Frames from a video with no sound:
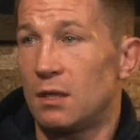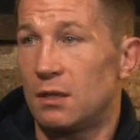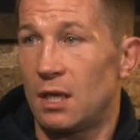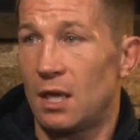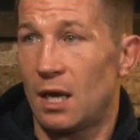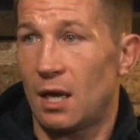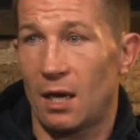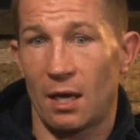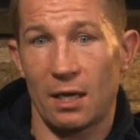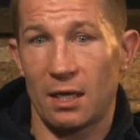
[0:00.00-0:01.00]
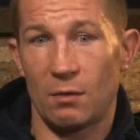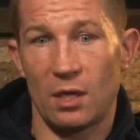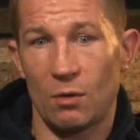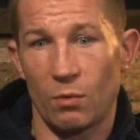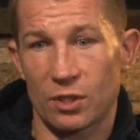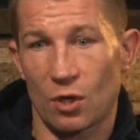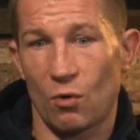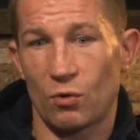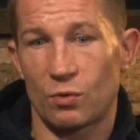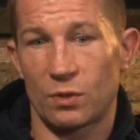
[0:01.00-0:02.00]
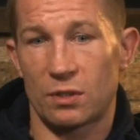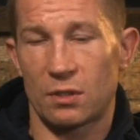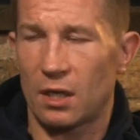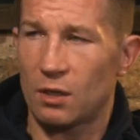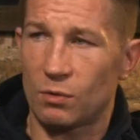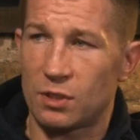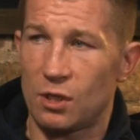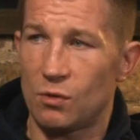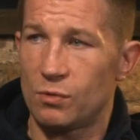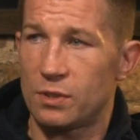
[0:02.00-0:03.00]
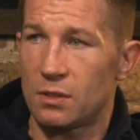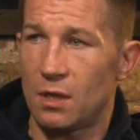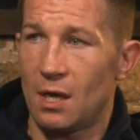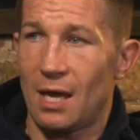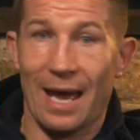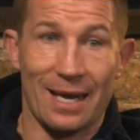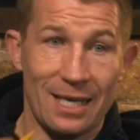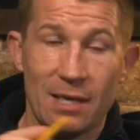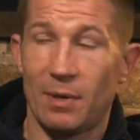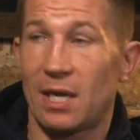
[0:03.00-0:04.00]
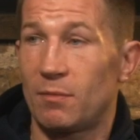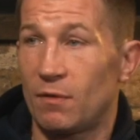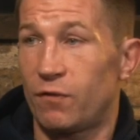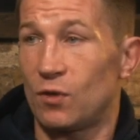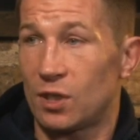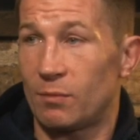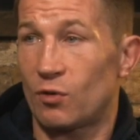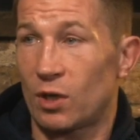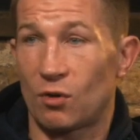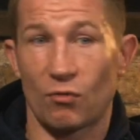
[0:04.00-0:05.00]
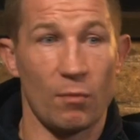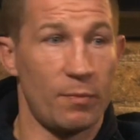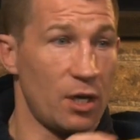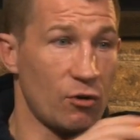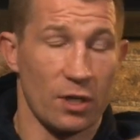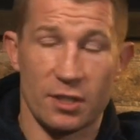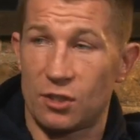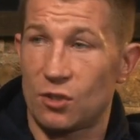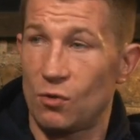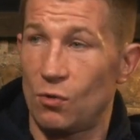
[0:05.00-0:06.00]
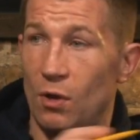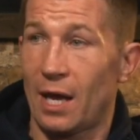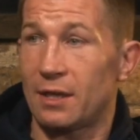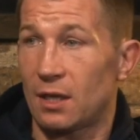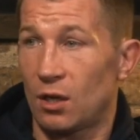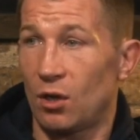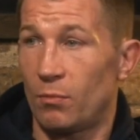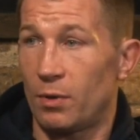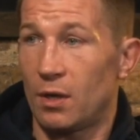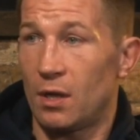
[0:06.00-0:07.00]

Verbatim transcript: The, uh, he, he was a coach with, I think, with Toulouse, and he became the full-time director of rugby across the school and the club.